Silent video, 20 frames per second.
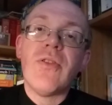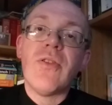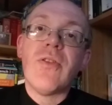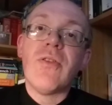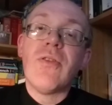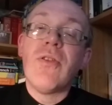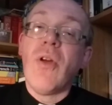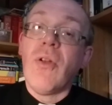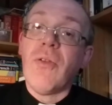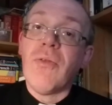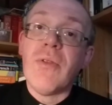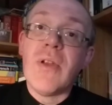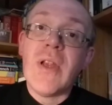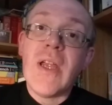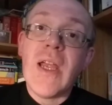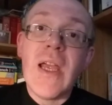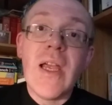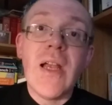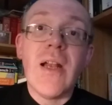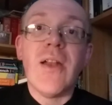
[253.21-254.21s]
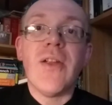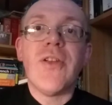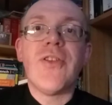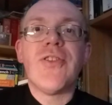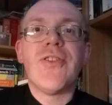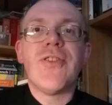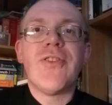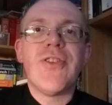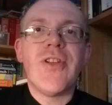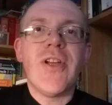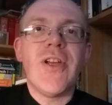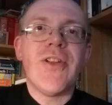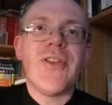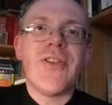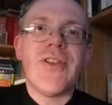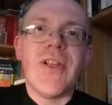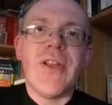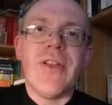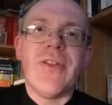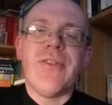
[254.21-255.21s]
non-English
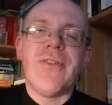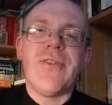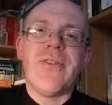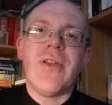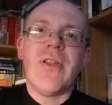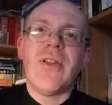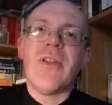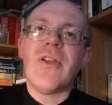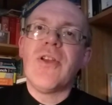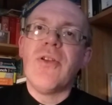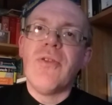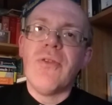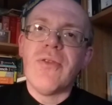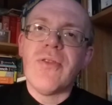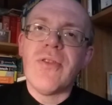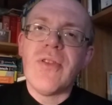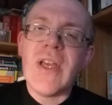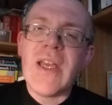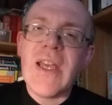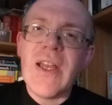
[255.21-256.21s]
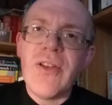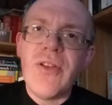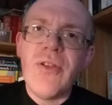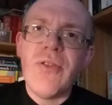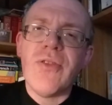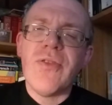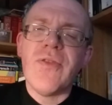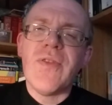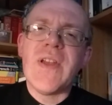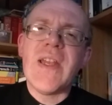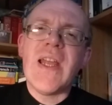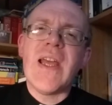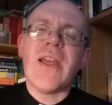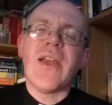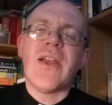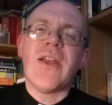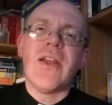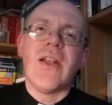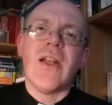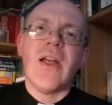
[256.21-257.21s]
churches that use again use
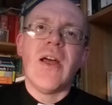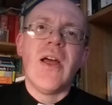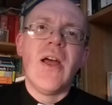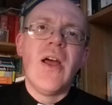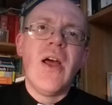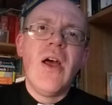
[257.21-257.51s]
vernacular.